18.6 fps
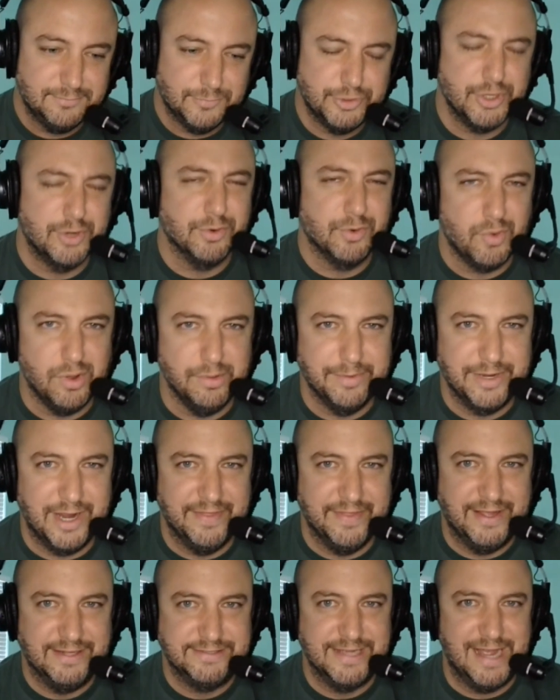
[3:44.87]
Don't quote me
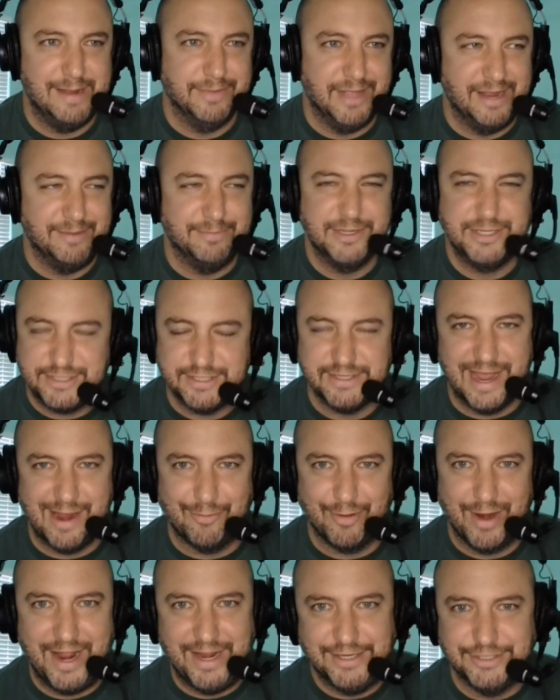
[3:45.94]
on that timeline, but it's in
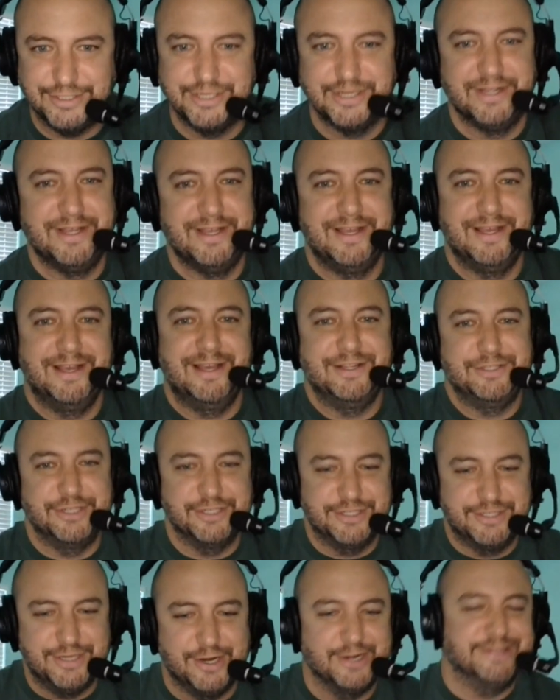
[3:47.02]
that range.
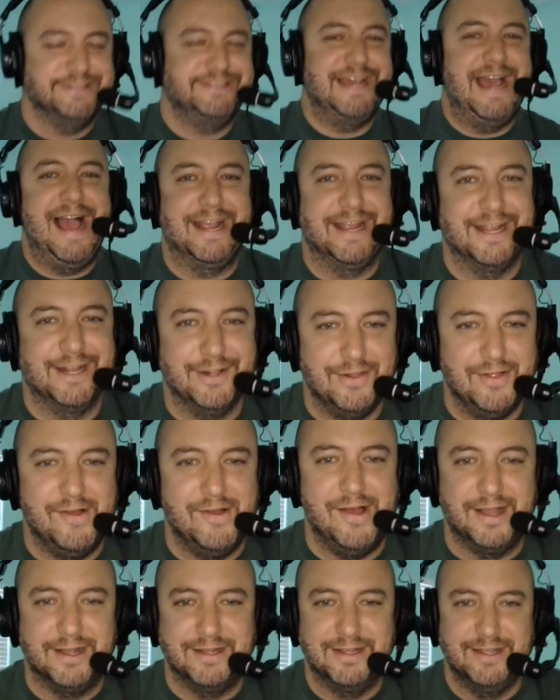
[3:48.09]
Just started tagging
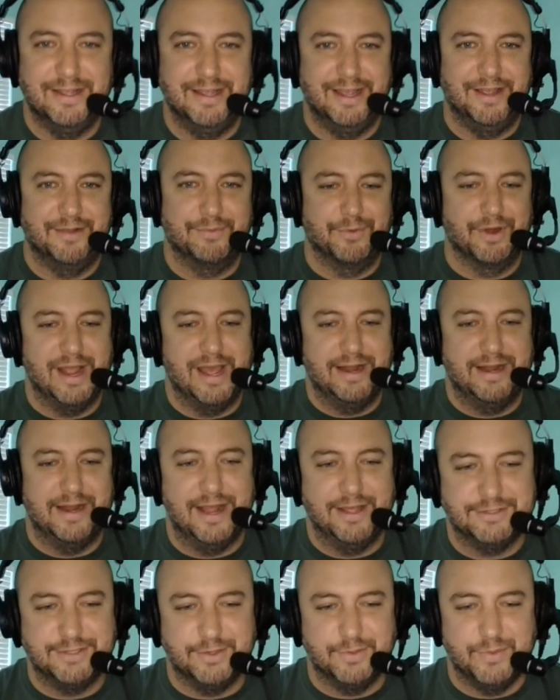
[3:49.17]
along, and we're headed
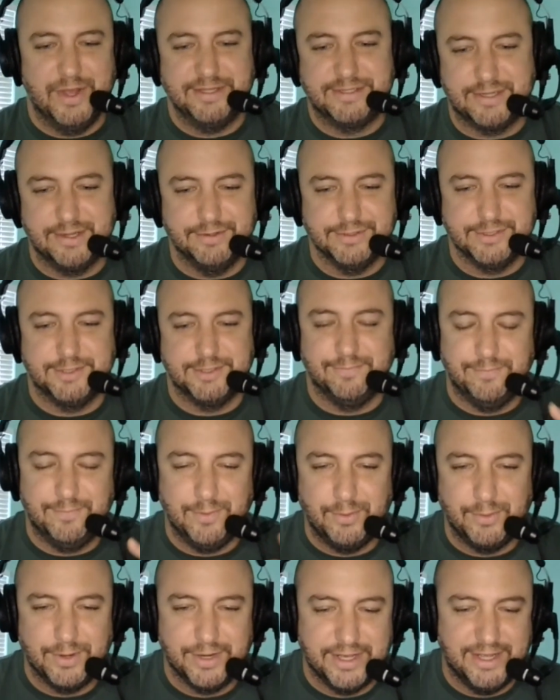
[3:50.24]
out to the west coast of
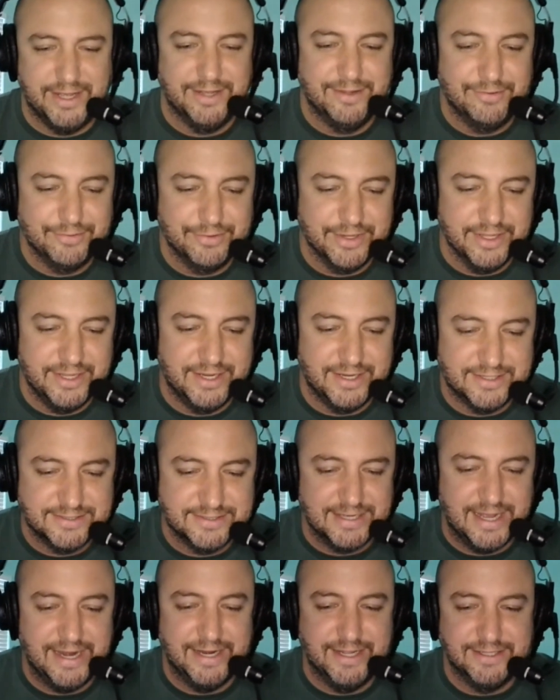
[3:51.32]
Florida. Really
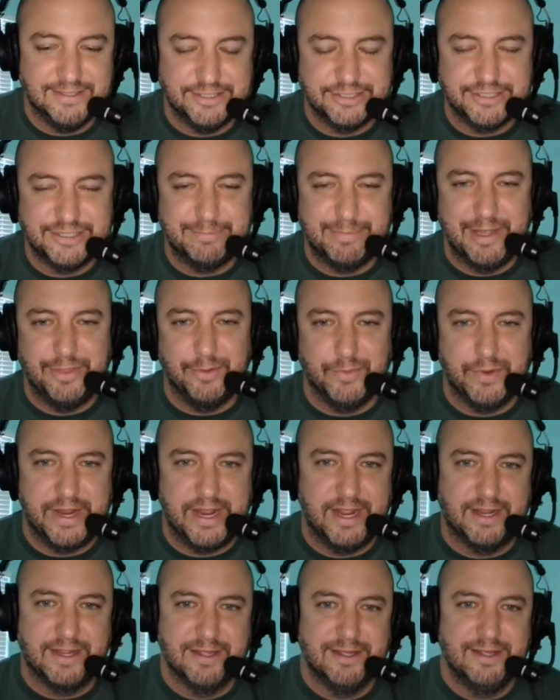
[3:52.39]
excited to spend the
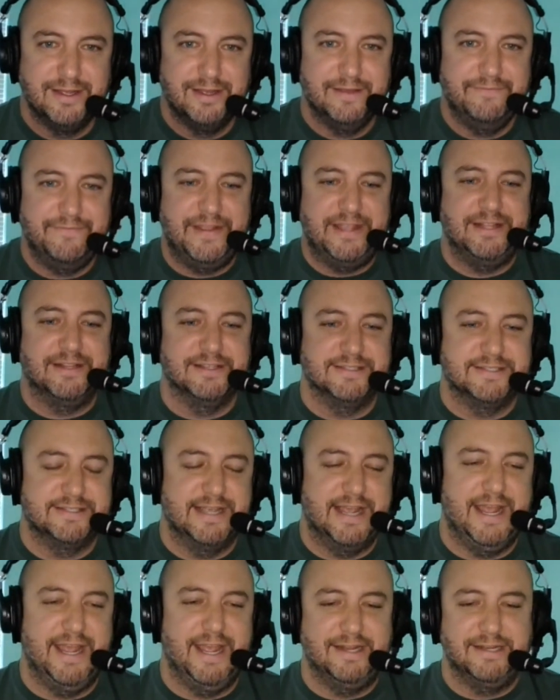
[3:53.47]
week, feet in the
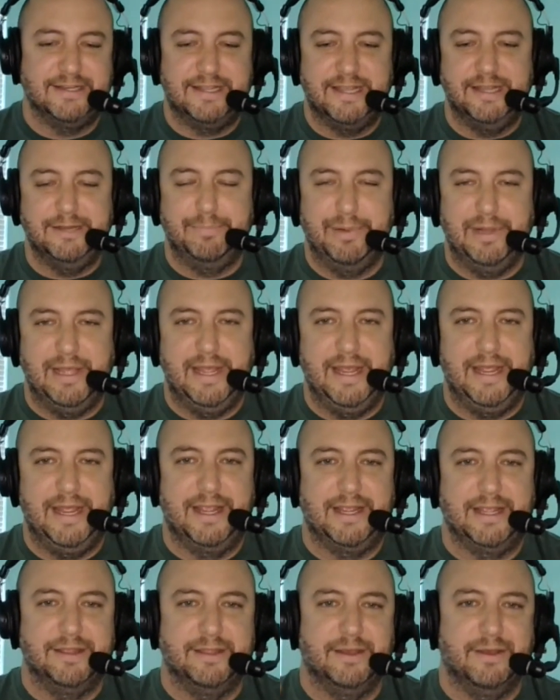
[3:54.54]
sand, kid
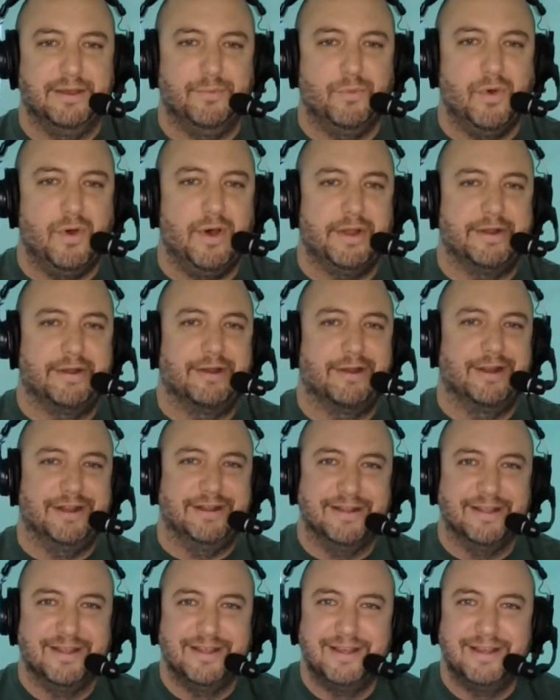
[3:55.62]
playing in the water, and